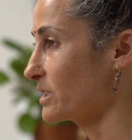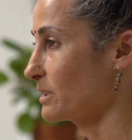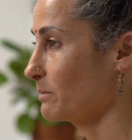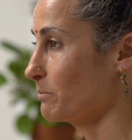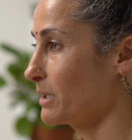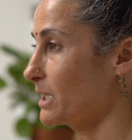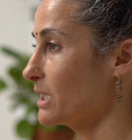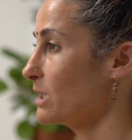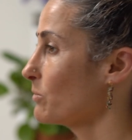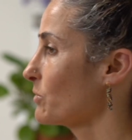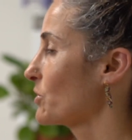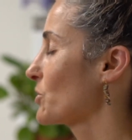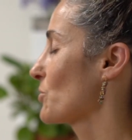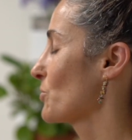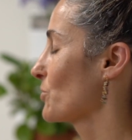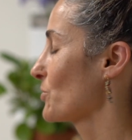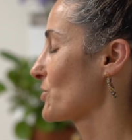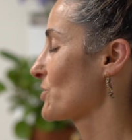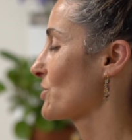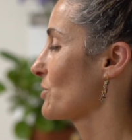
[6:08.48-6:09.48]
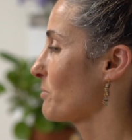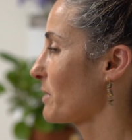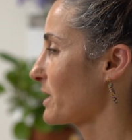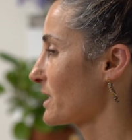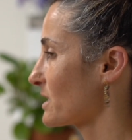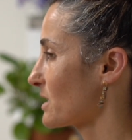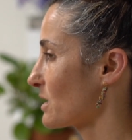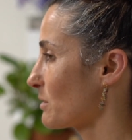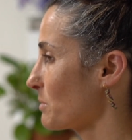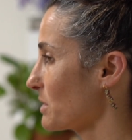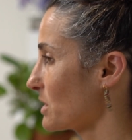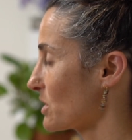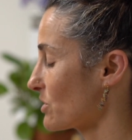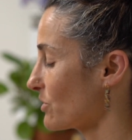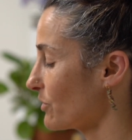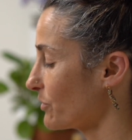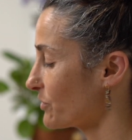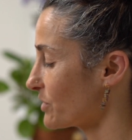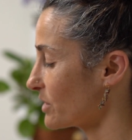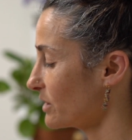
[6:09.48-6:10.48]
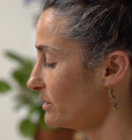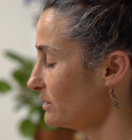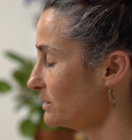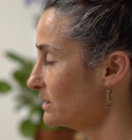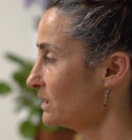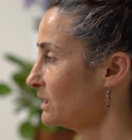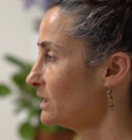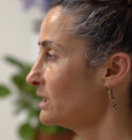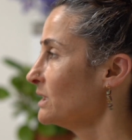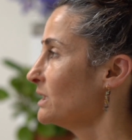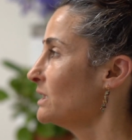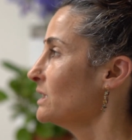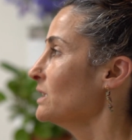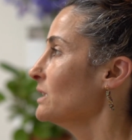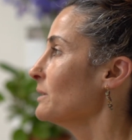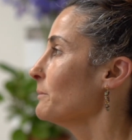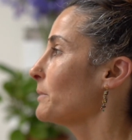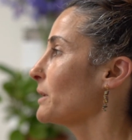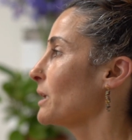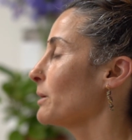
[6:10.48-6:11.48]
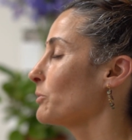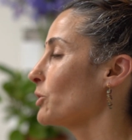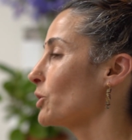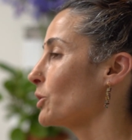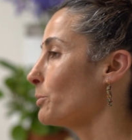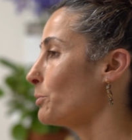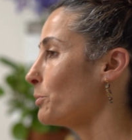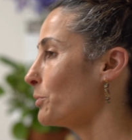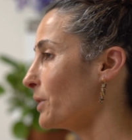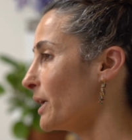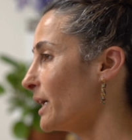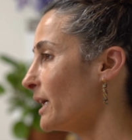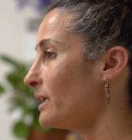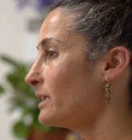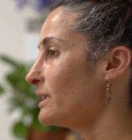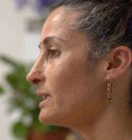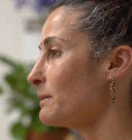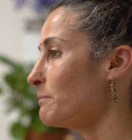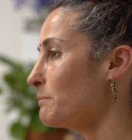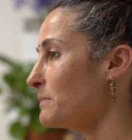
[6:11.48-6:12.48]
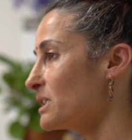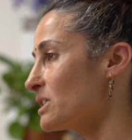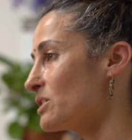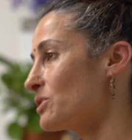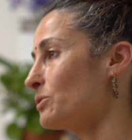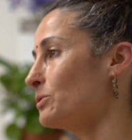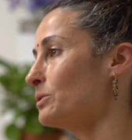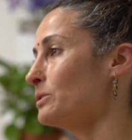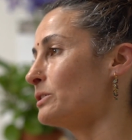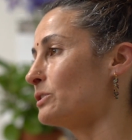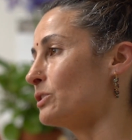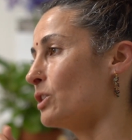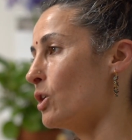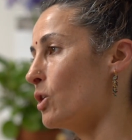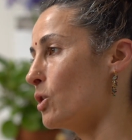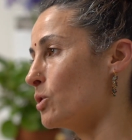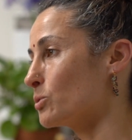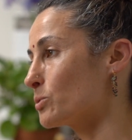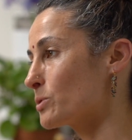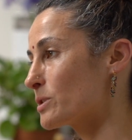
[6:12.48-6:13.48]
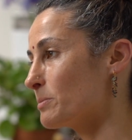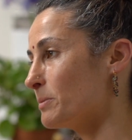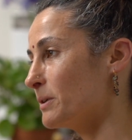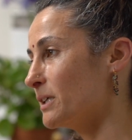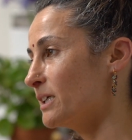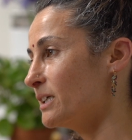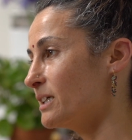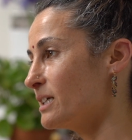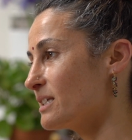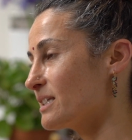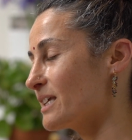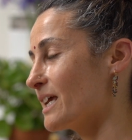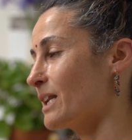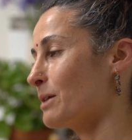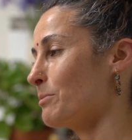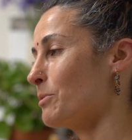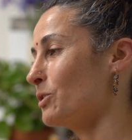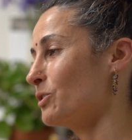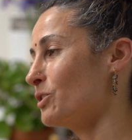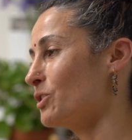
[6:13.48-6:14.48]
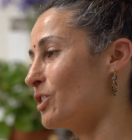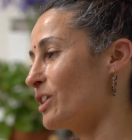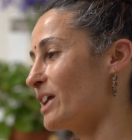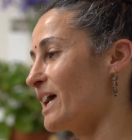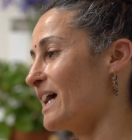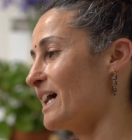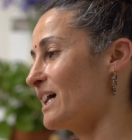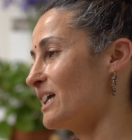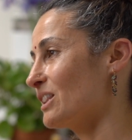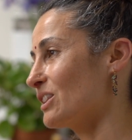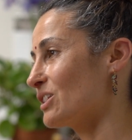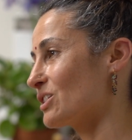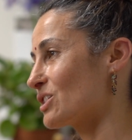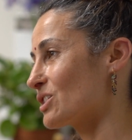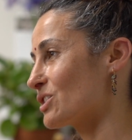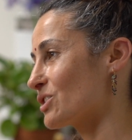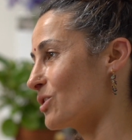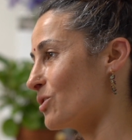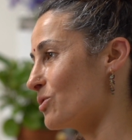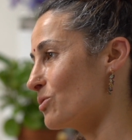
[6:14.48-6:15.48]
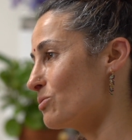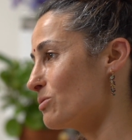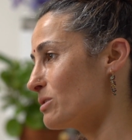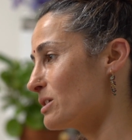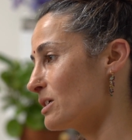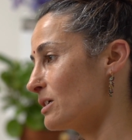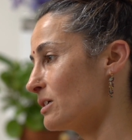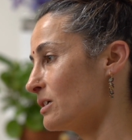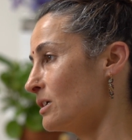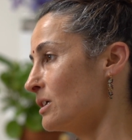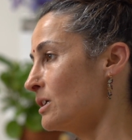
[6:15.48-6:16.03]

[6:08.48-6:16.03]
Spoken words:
in the meat, which also makes it appear softer. But I'm going to brown in the mustard oil and the whole spice, and I'm only going to add the salt